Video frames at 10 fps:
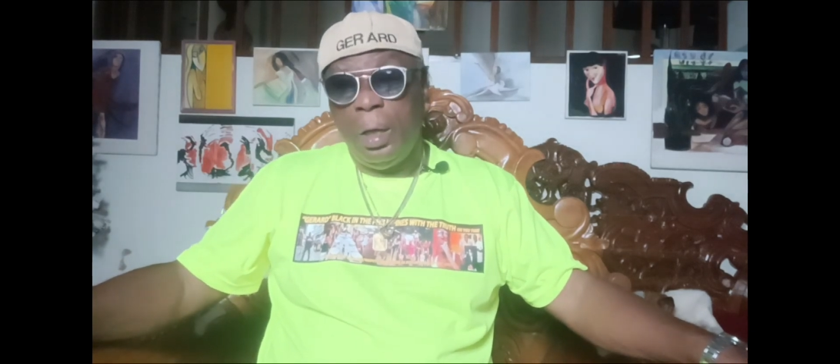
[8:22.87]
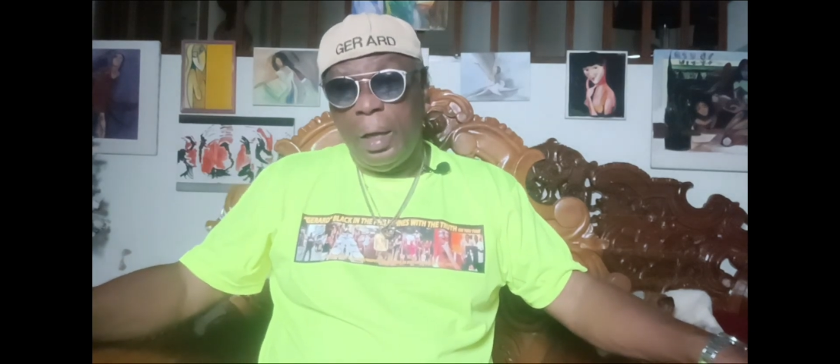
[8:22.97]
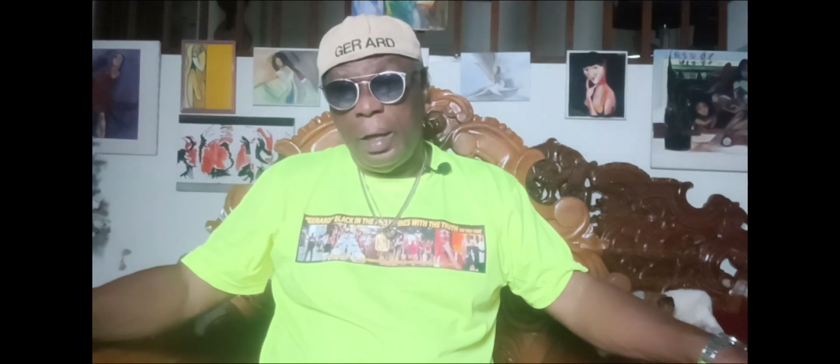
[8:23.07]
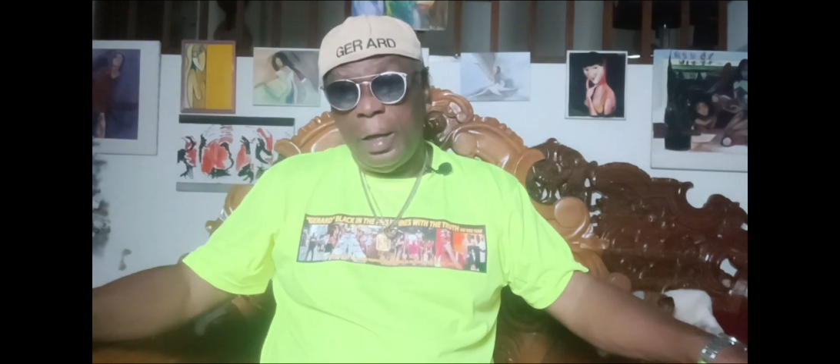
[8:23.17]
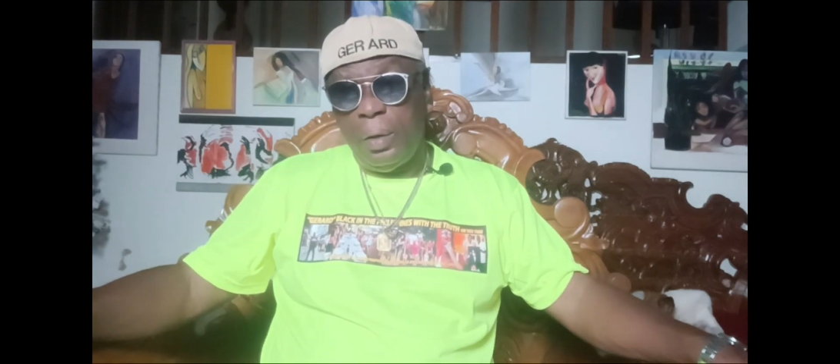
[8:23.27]

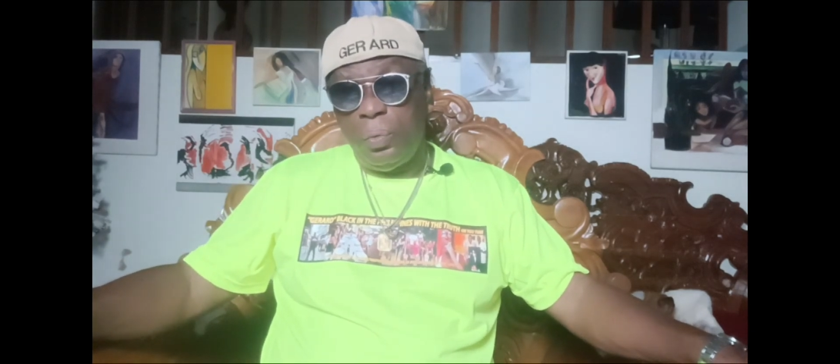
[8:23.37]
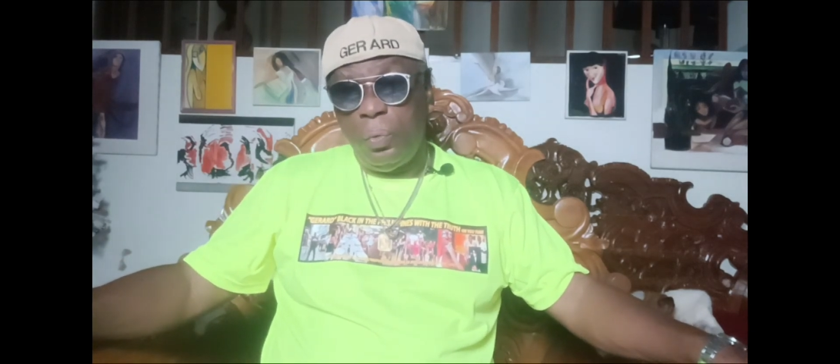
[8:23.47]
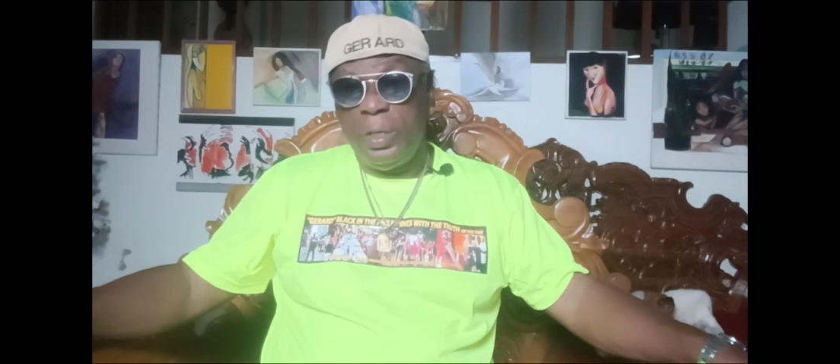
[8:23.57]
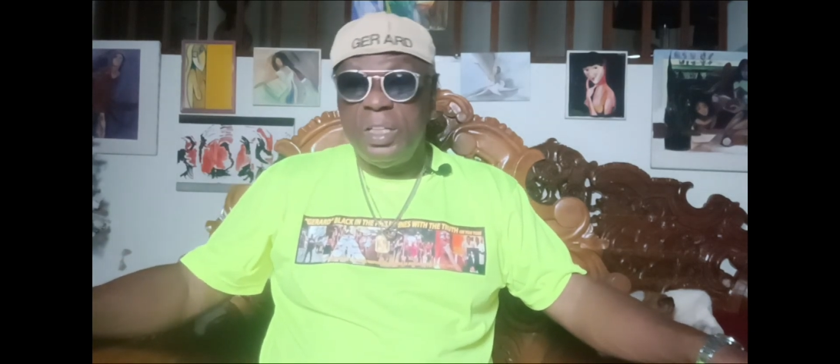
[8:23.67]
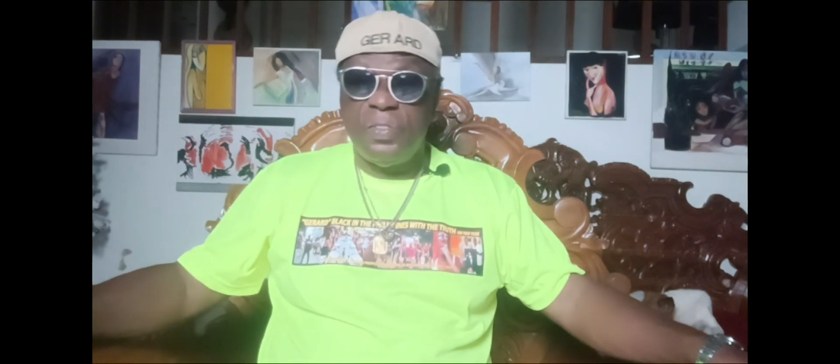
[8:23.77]
And
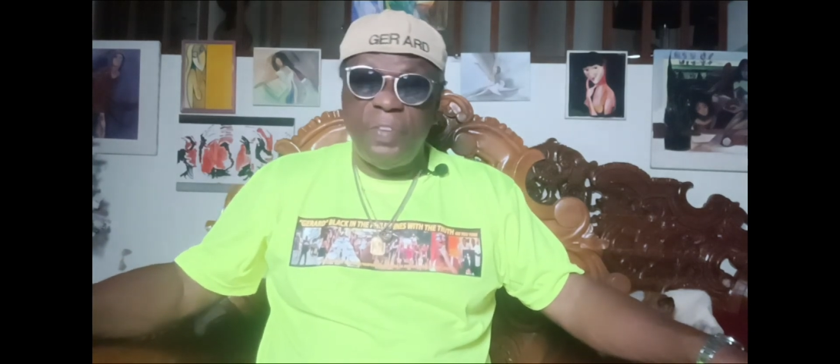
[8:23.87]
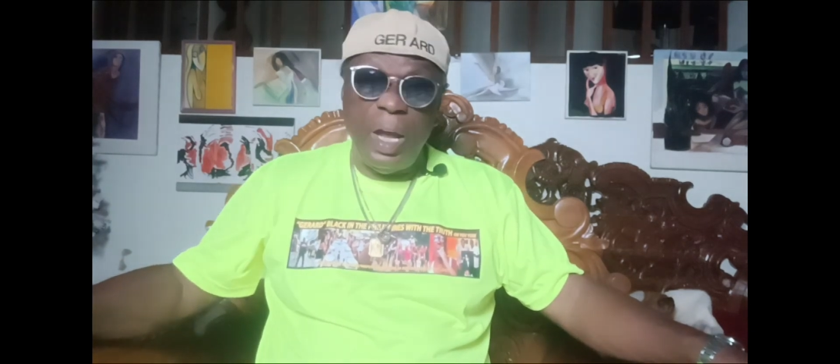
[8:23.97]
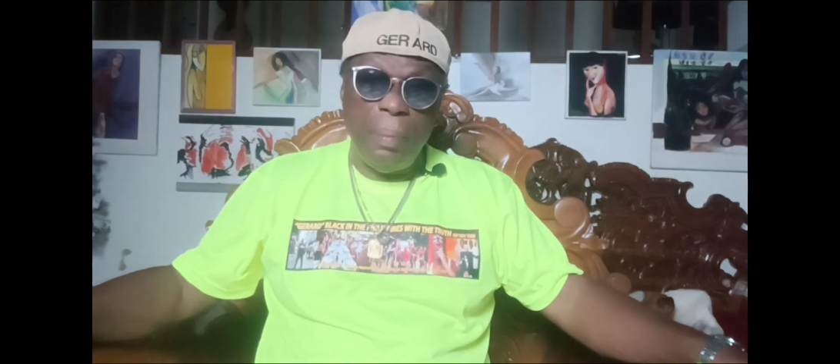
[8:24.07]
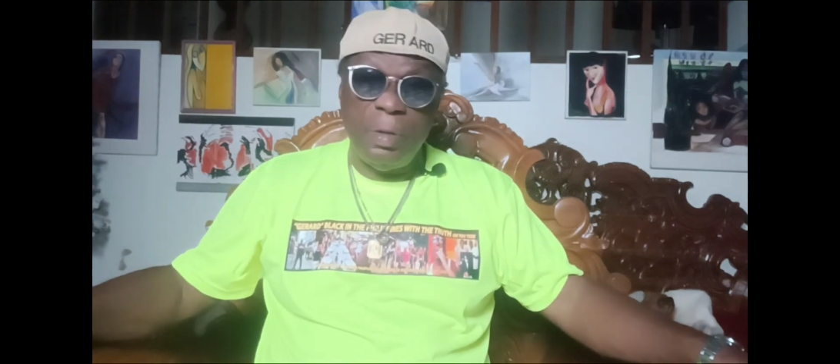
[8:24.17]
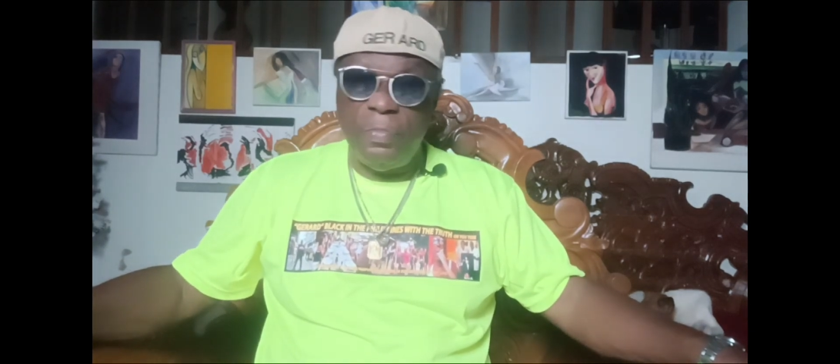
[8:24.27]
when his
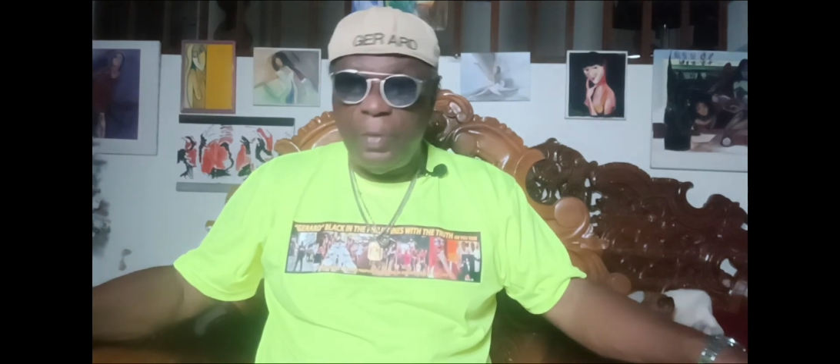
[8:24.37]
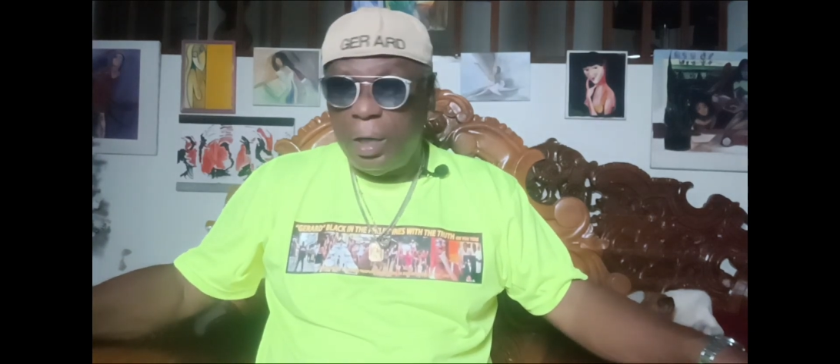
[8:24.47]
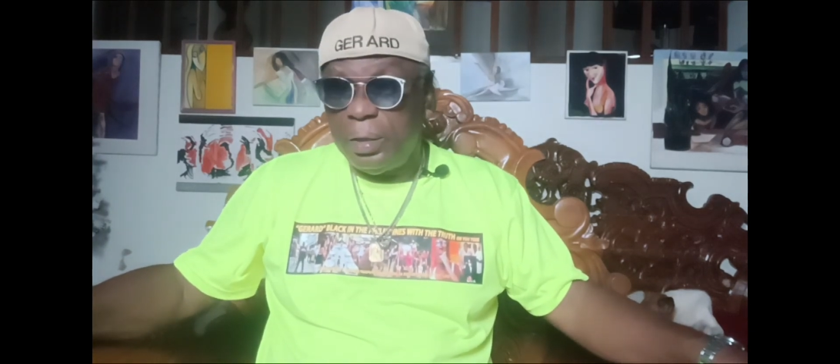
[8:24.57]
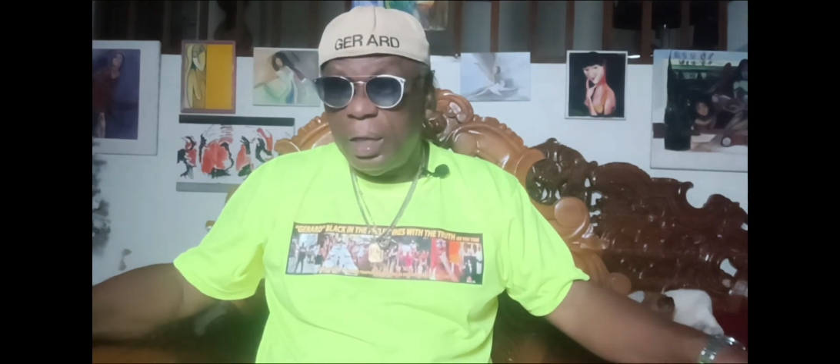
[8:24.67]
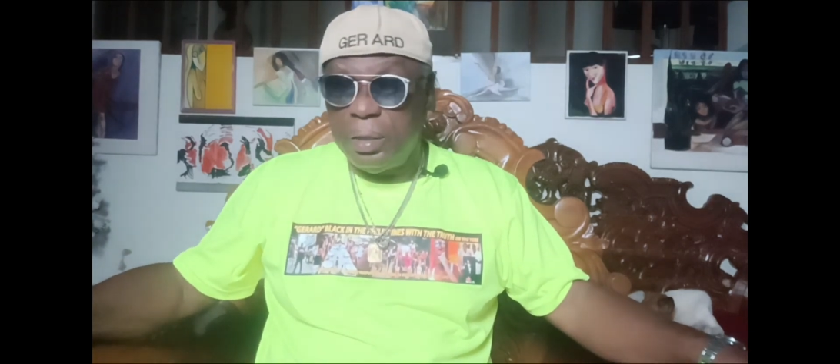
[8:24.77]
family
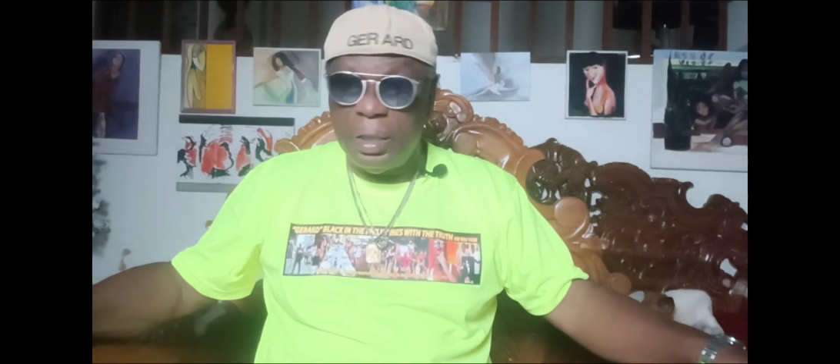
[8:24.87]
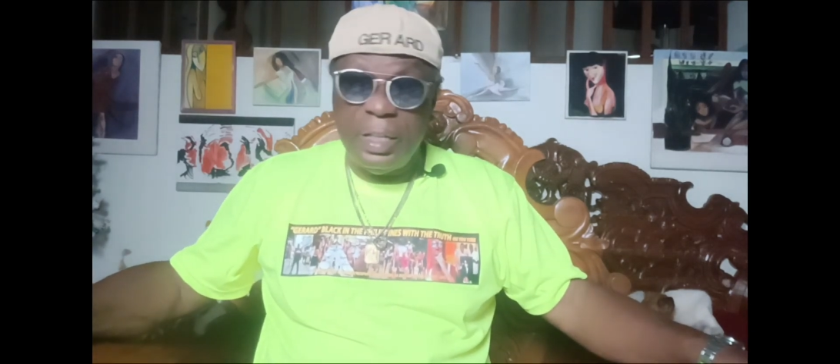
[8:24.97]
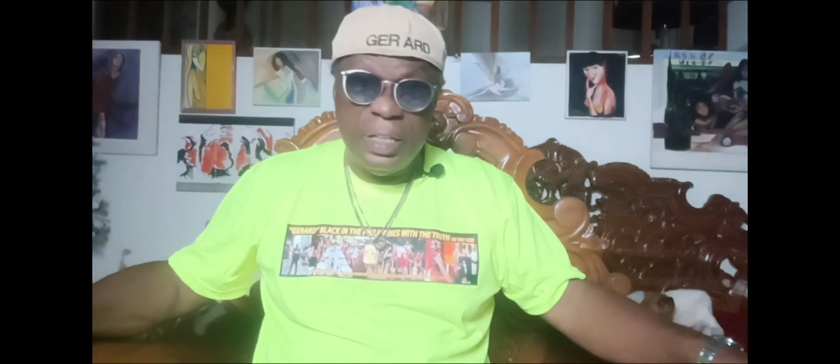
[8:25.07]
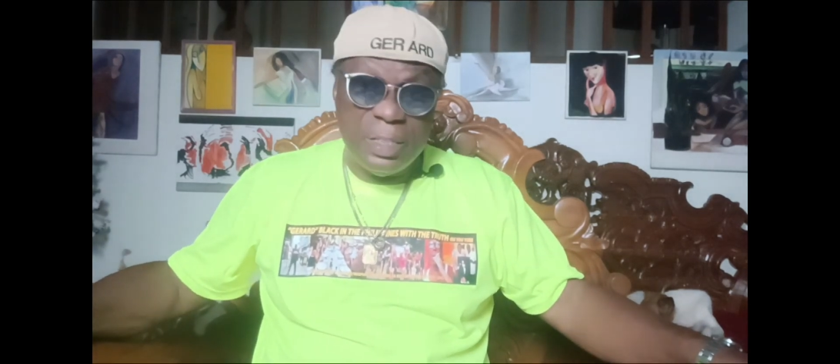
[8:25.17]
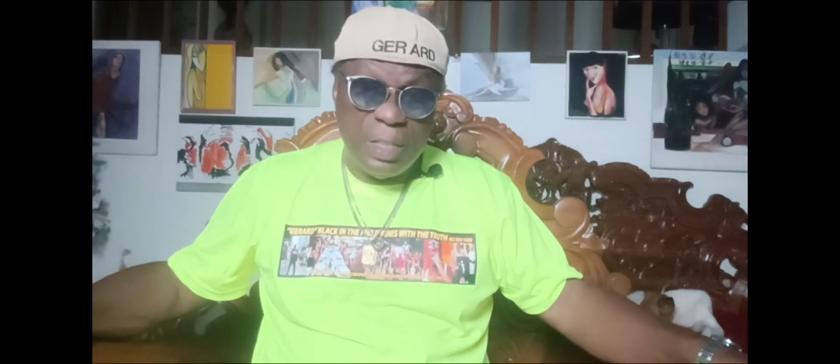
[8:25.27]
found out that
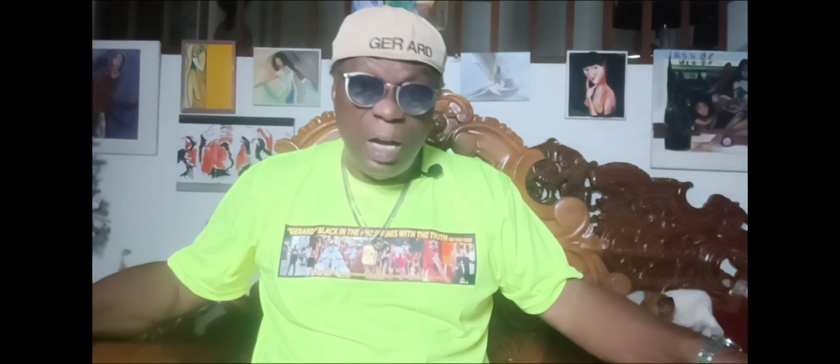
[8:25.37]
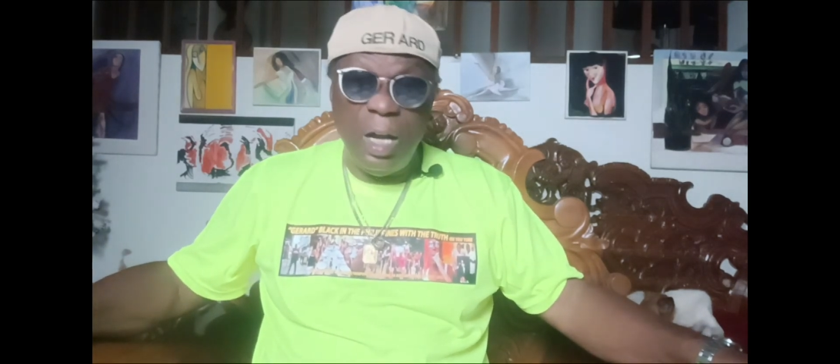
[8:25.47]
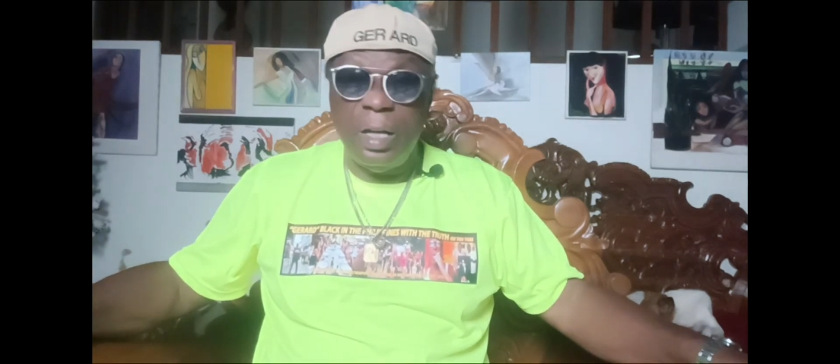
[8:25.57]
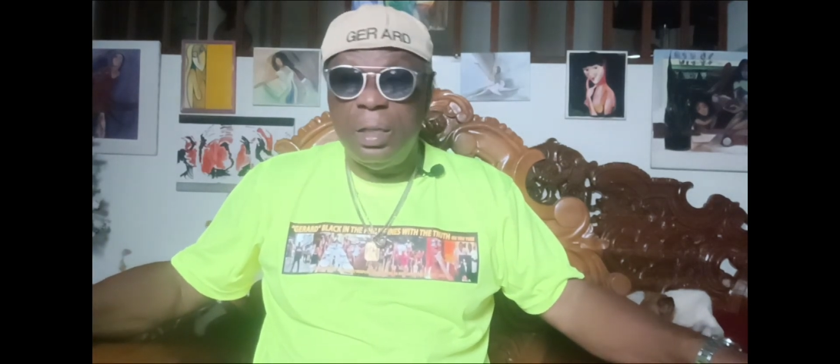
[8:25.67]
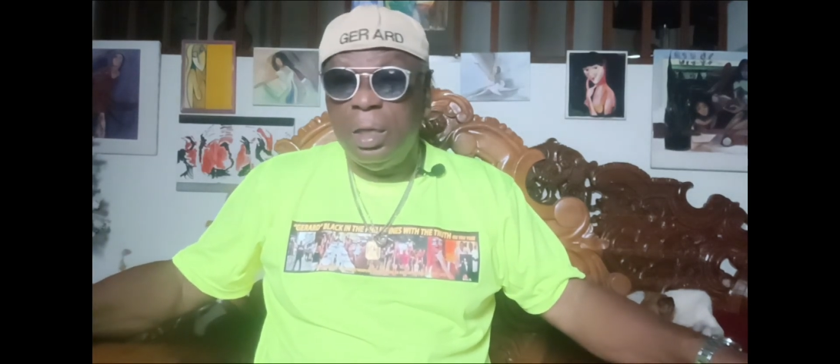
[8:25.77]
he had
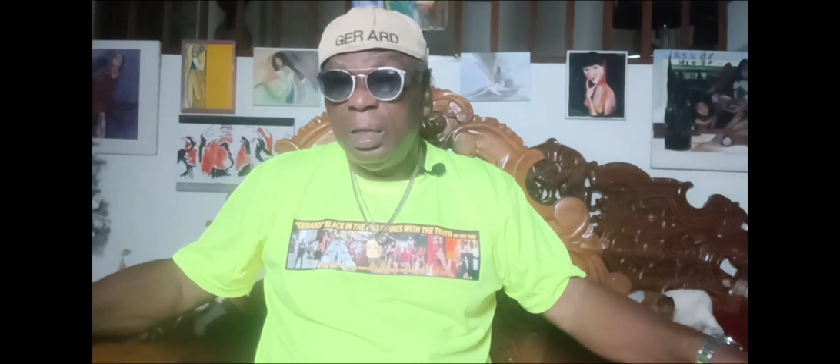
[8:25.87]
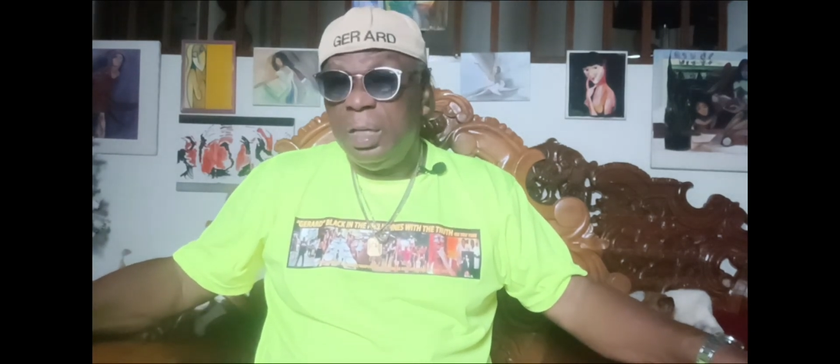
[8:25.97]
died,